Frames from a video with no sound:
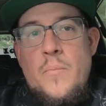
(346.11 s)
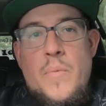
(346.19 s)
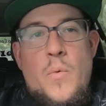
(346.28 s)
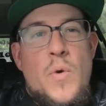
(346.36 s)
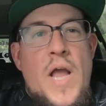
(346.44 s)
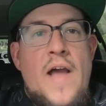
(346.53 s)

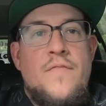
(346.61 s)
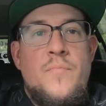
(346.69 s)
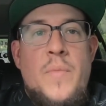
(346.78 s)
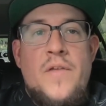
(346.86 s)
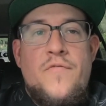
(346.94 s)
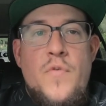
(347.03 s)
But with having
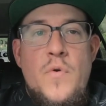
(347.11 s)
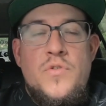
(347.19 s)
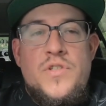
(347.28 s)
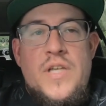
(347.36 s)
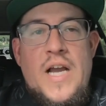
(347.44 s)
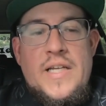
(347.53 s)
my
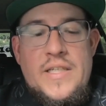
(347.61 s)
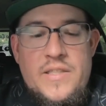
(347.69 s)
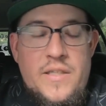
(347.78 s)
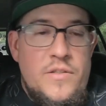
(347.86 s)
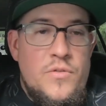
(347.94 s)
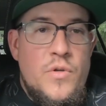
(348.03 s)
Fuji, I get
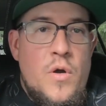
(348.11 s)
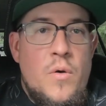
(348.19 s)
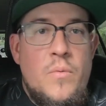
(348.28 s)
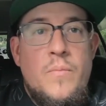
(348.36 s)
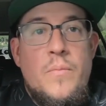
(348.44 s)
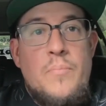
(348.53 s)
to, you know,